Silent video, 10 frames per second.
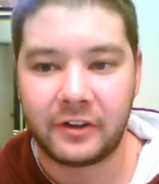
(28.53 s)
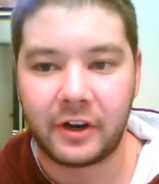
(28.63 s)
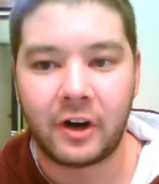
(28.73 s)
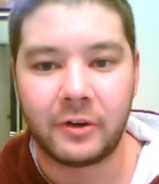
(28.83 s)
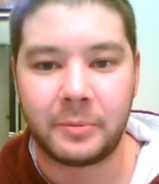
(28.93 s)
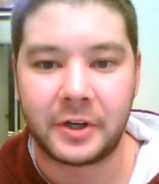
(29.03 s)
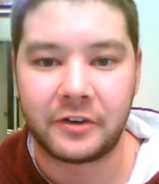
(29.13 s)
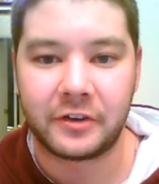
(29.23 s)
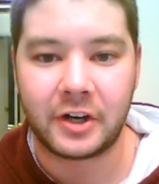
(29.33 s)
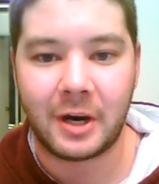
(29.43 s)
are is because of
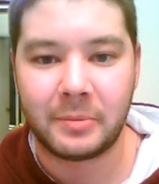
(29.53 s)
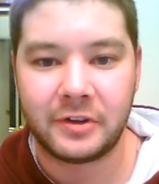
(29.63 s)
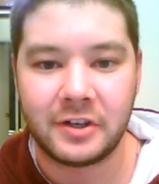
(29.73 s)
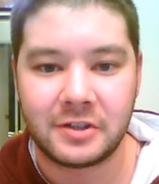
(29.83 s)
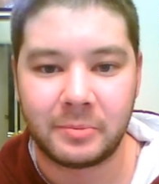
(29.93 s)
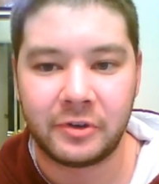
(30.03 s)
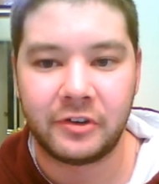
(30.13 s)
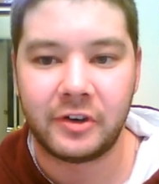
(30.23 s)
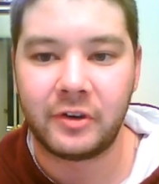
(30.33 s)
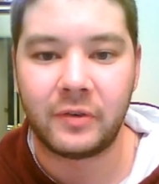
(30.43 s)
the competition
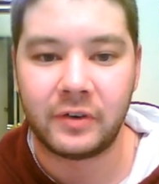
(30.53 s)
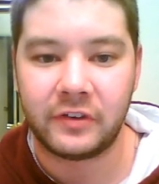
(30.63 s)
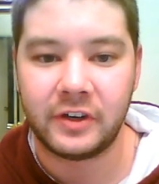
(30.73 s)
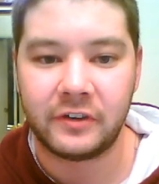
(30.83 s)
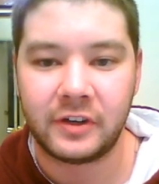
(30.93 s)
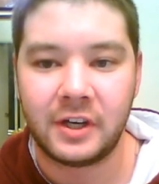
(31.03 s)
presented overseas.